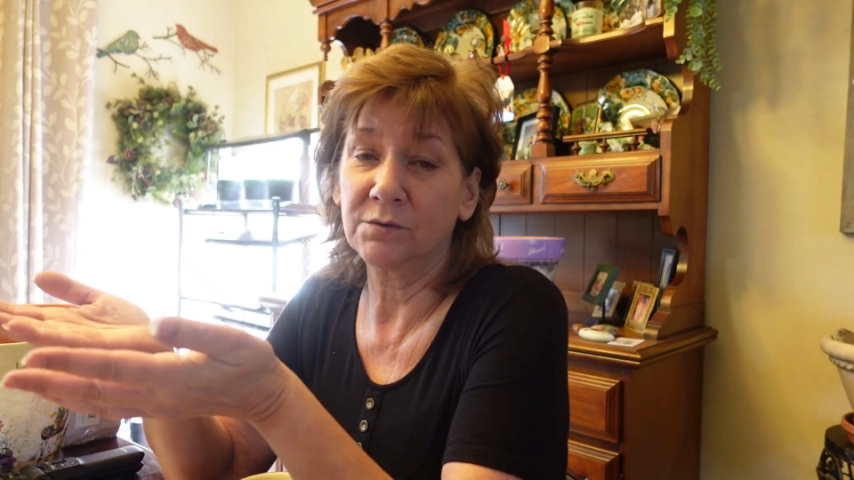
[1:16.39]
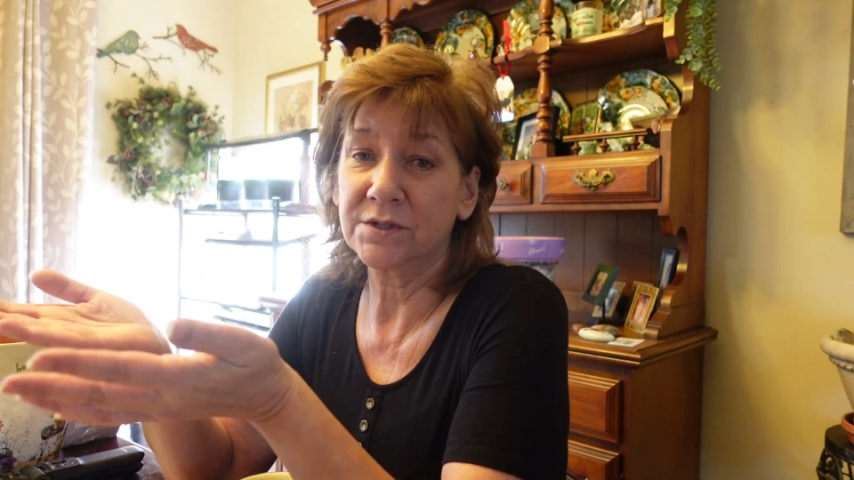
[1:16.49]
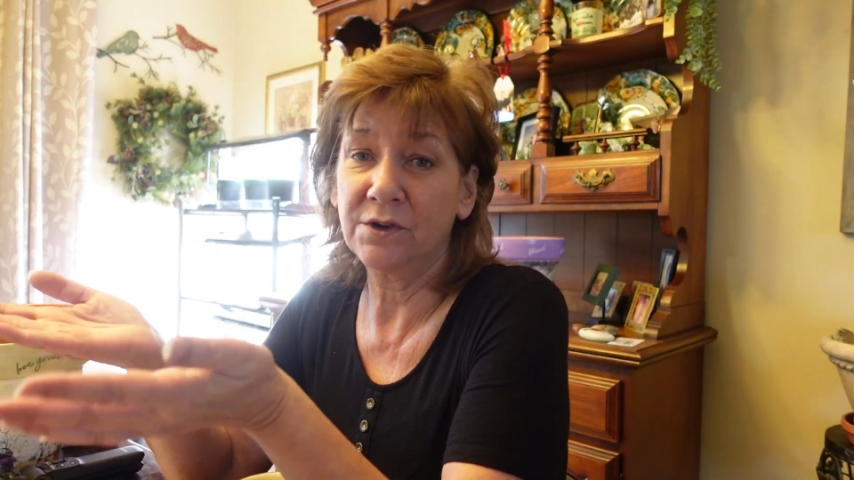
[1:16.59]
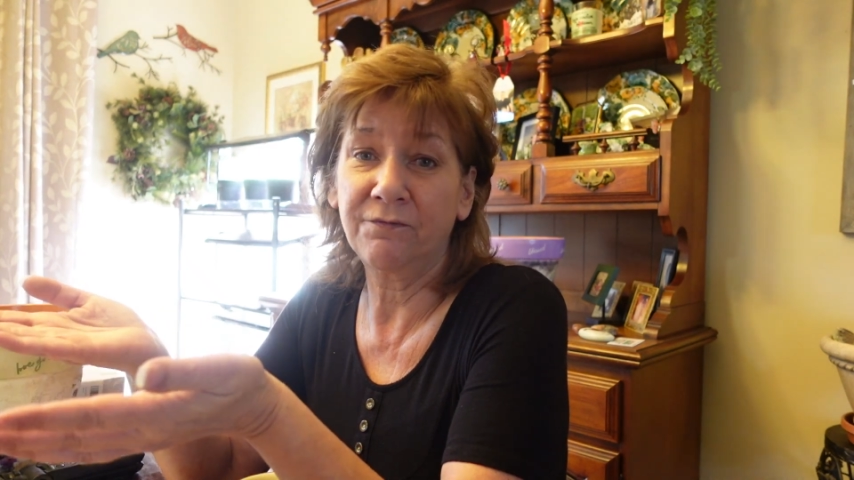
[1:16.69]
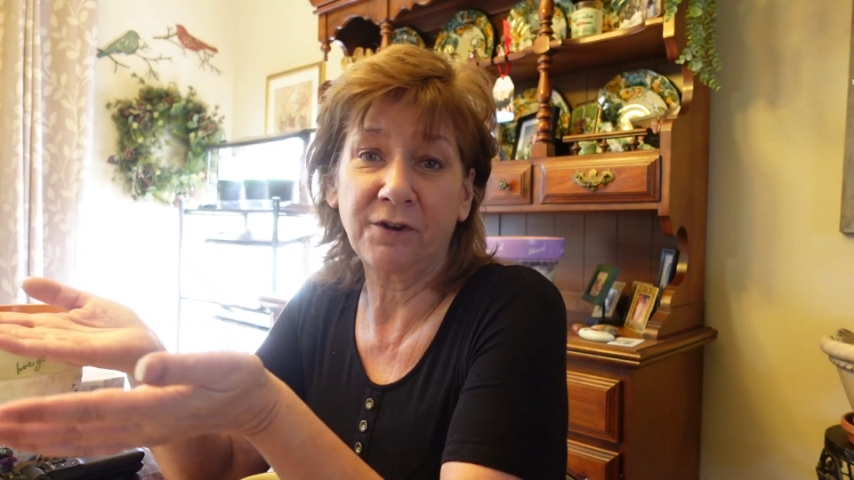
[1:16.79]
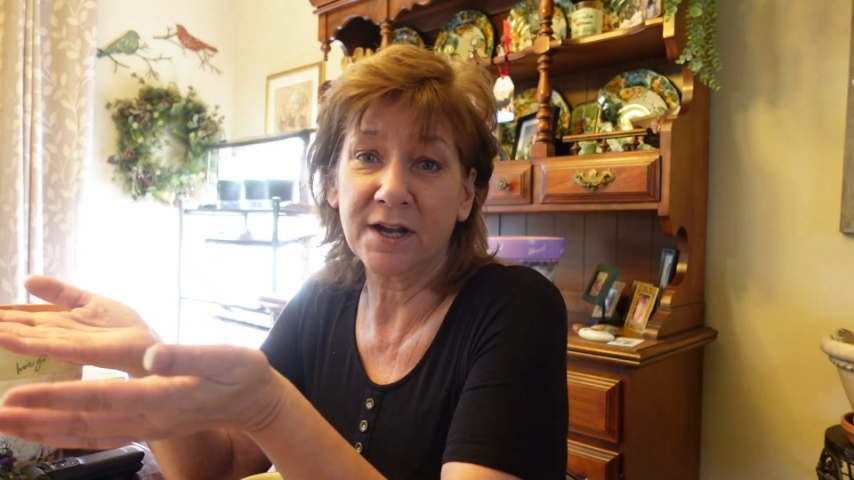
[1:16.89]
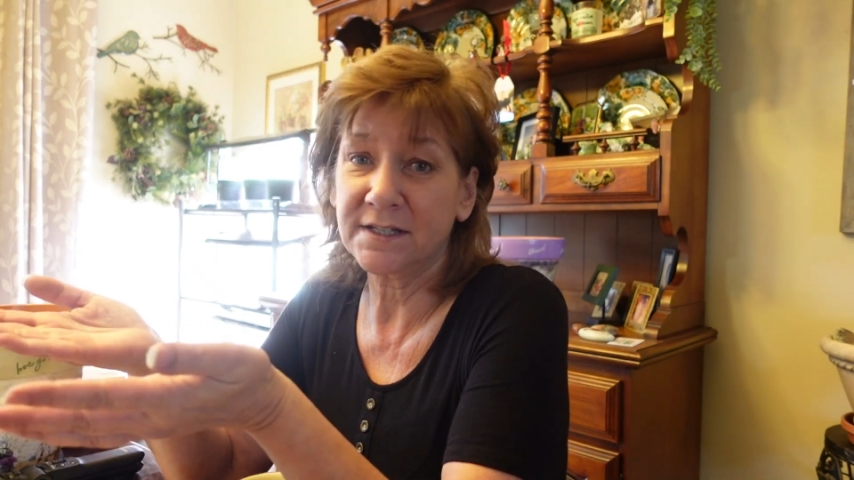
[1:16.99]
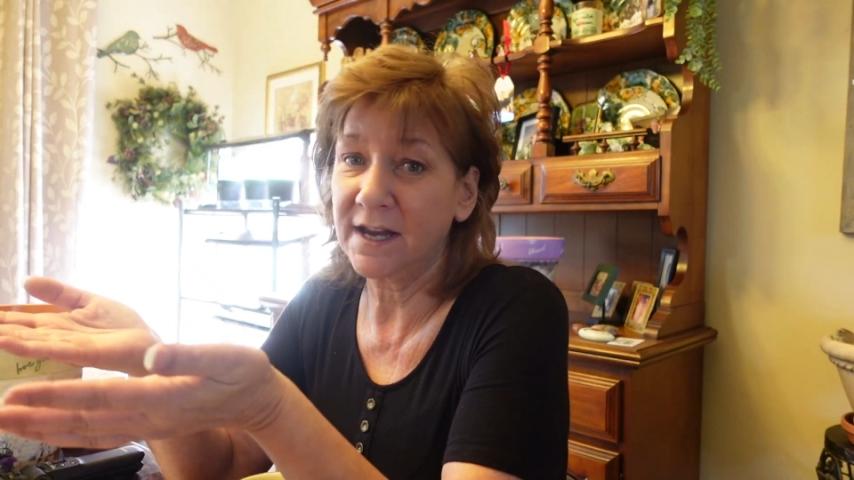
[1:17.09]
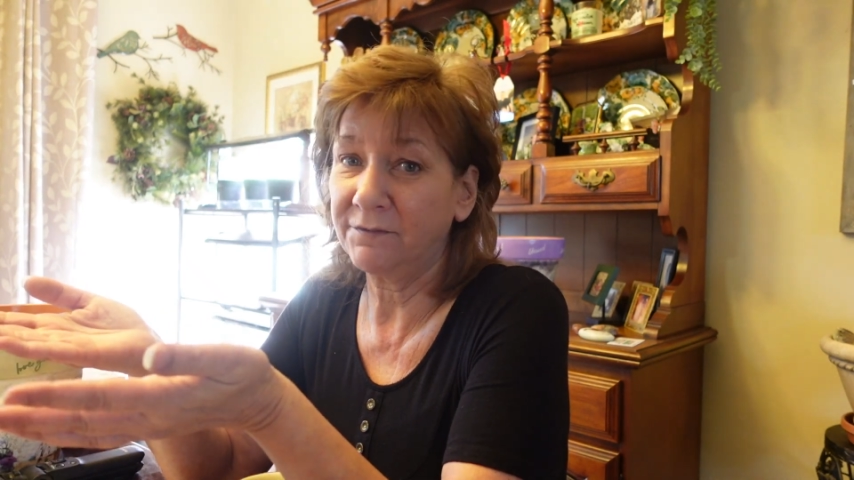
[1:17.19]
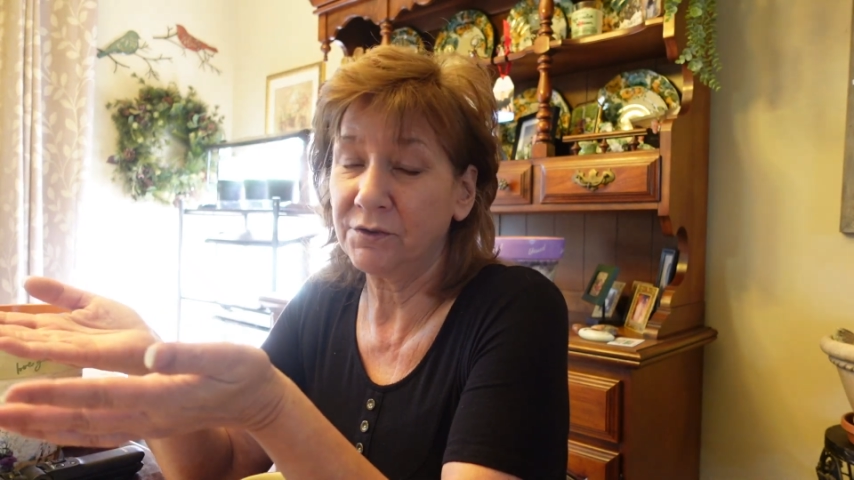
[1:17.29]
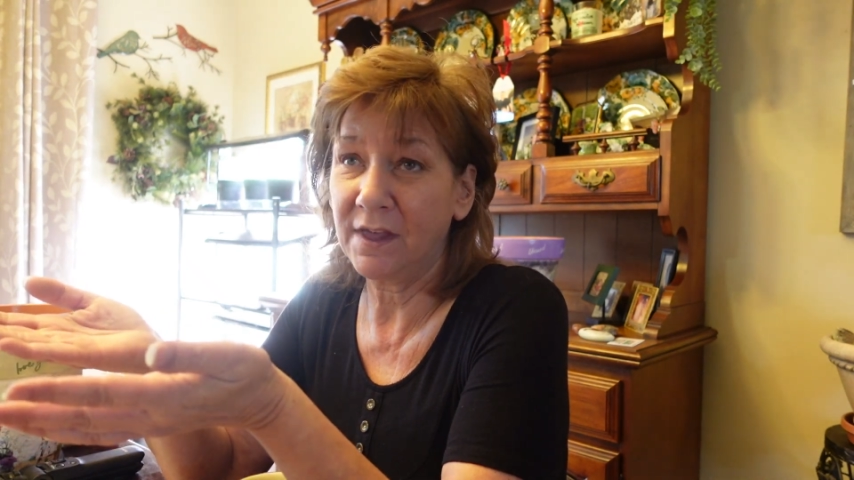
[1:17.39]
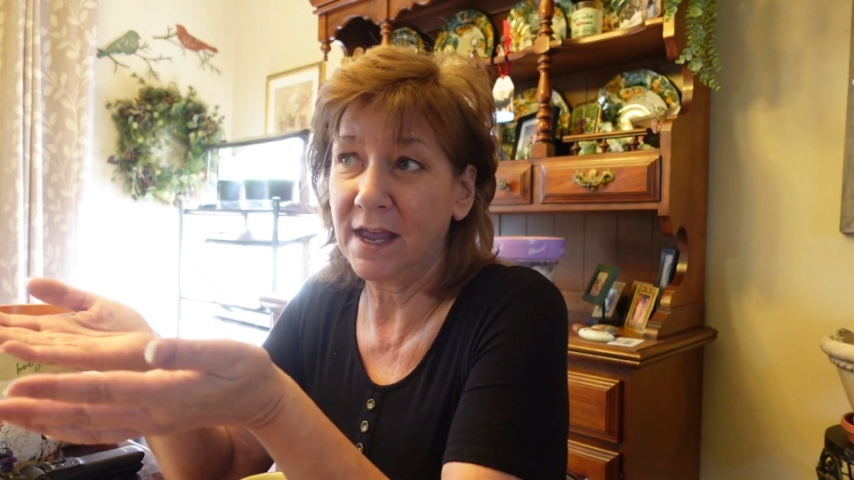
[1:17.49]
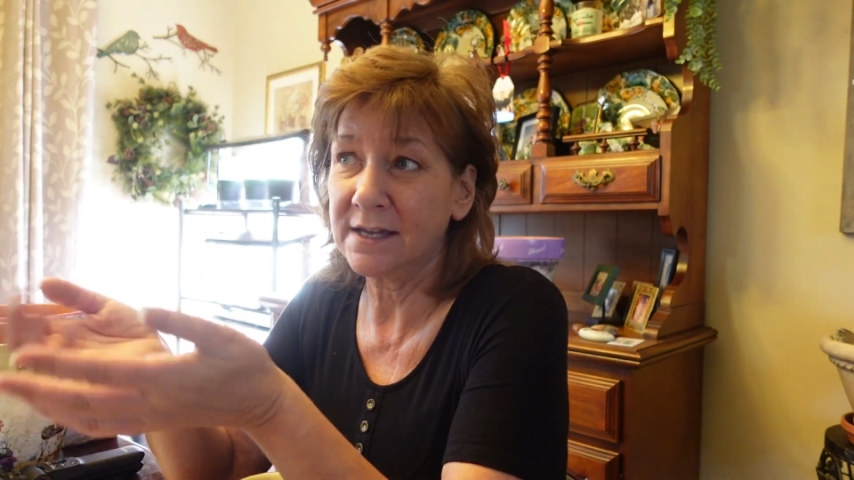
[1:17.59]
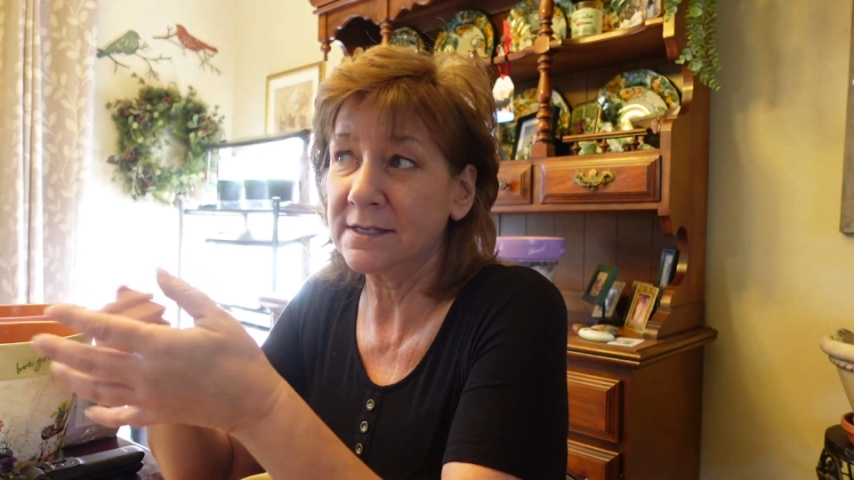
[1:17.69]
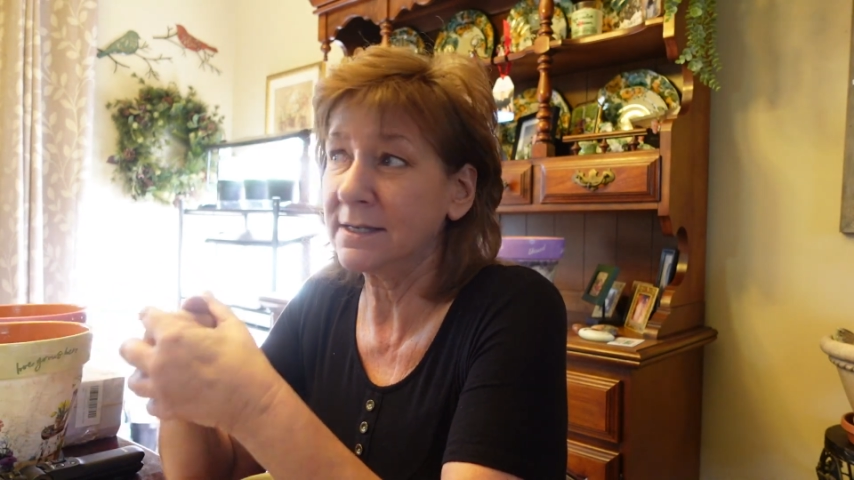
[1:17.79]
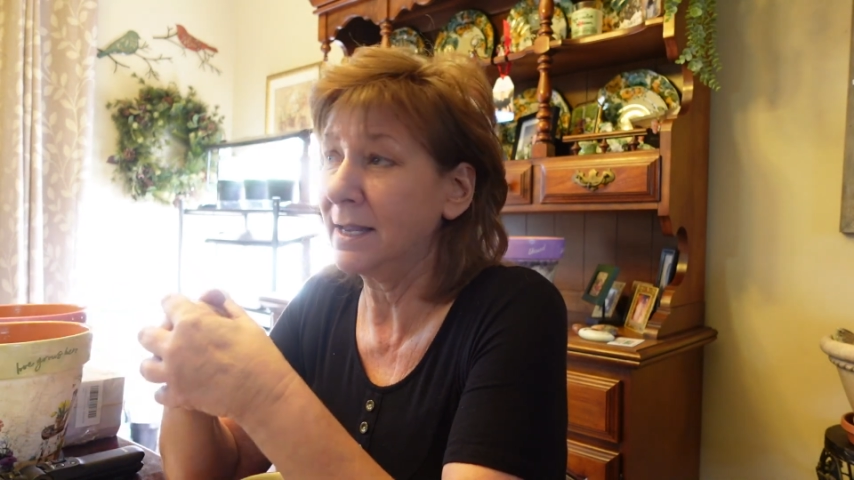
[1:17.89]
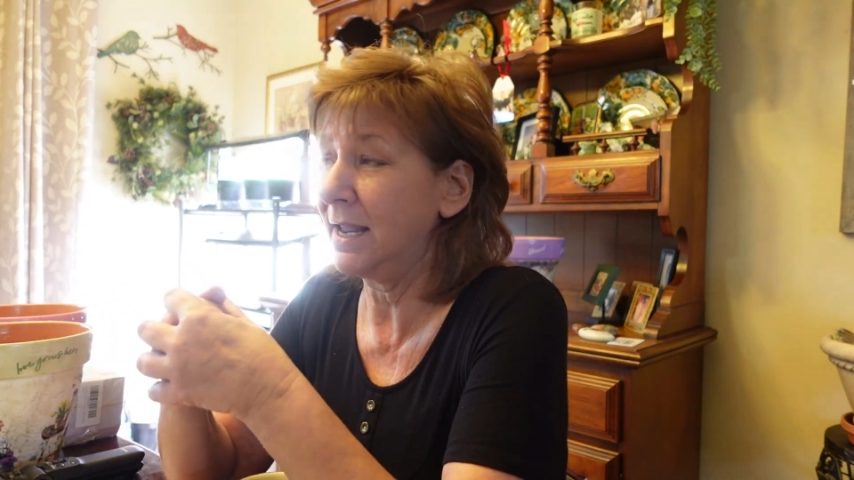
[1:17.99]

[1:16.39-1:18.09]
was no frost after that,